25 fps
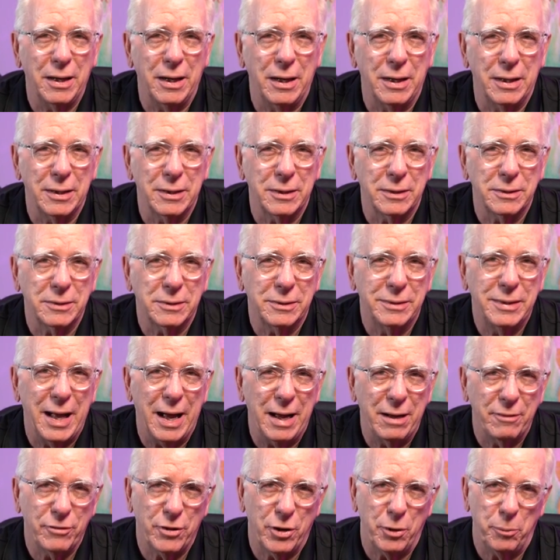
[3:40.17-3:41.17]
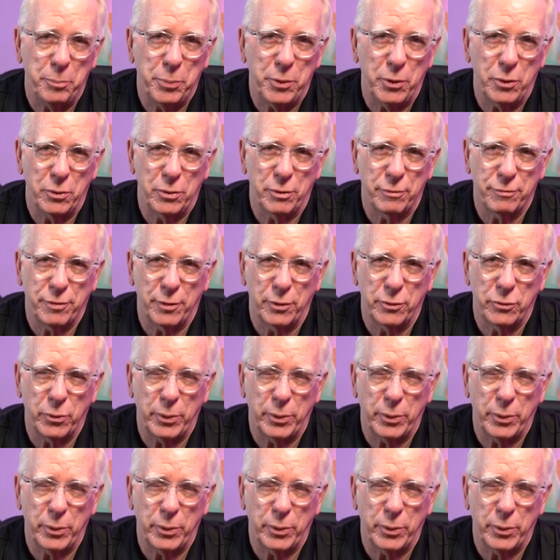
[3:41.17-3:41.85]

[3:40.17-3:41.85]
a dive computer for